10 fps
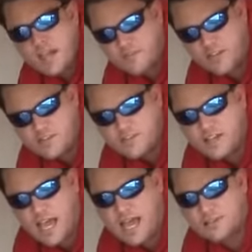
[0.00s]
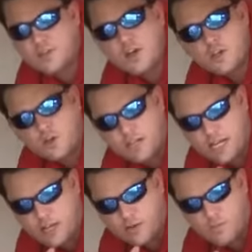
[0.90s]
If this is the case, you'll need
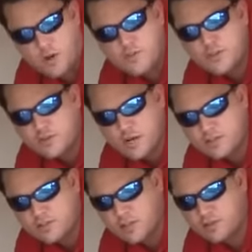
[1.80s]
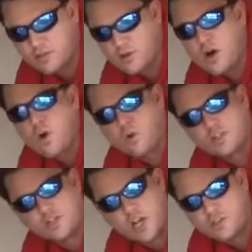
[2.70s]
to either move the transducer or
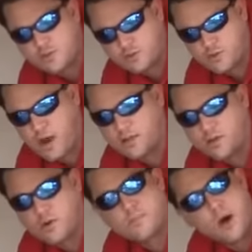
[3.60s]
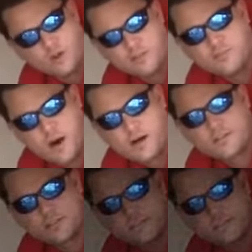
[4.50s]
adjust your trailer or boat lift bunks.